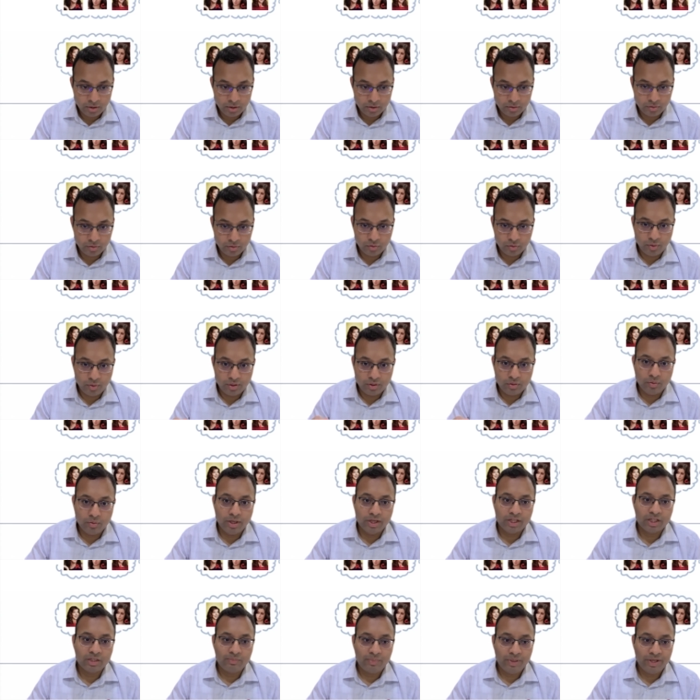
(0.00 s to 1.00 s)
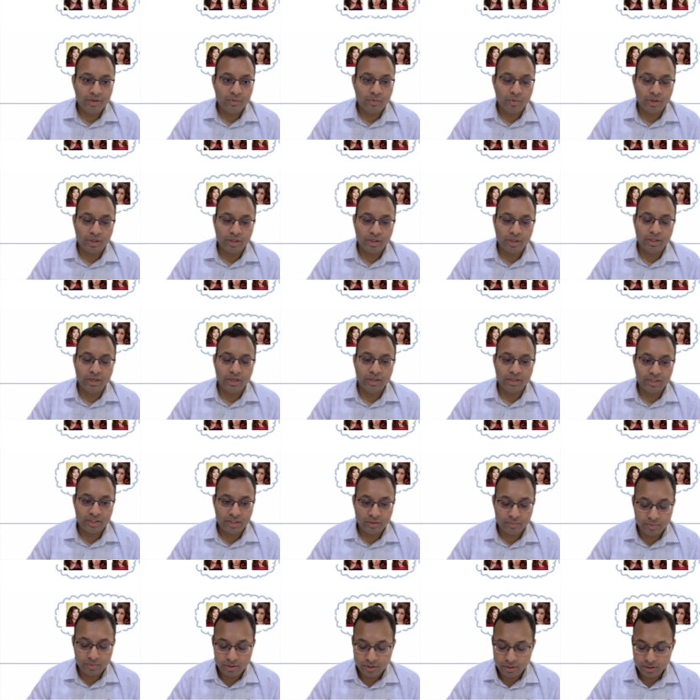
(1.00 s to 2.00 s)
So to, to explain what is
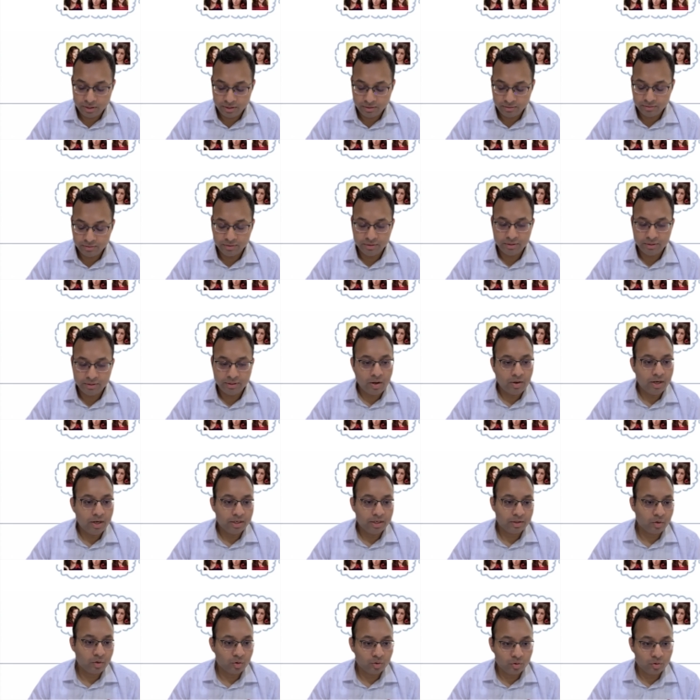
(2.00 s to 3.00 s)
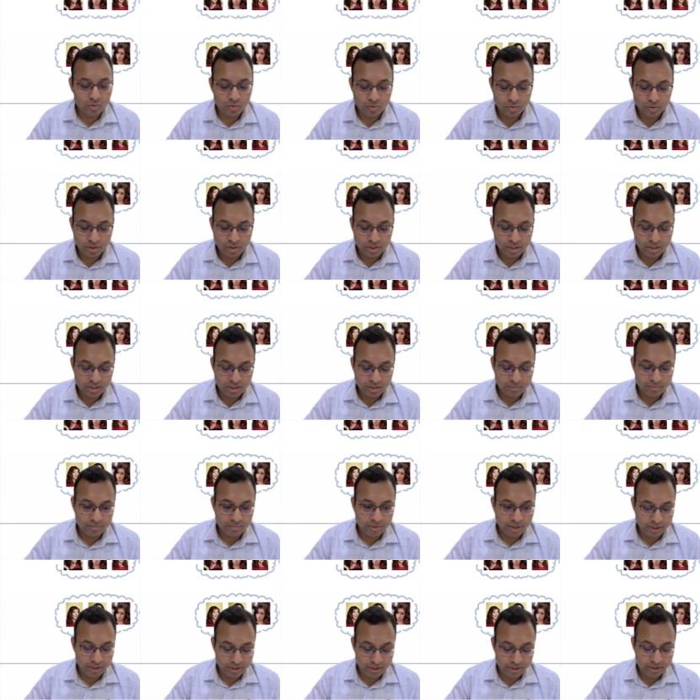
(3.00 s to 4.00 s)
instable, now let's go to
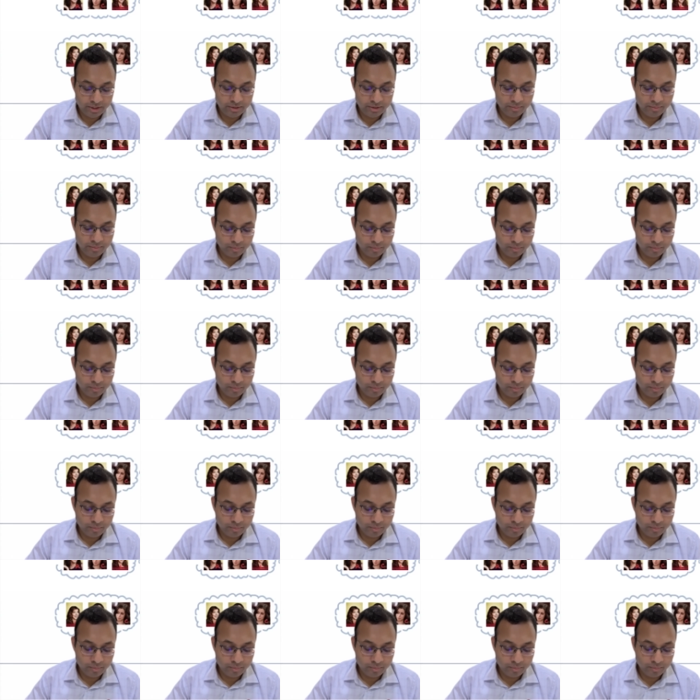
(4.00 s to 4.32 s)
some Hindi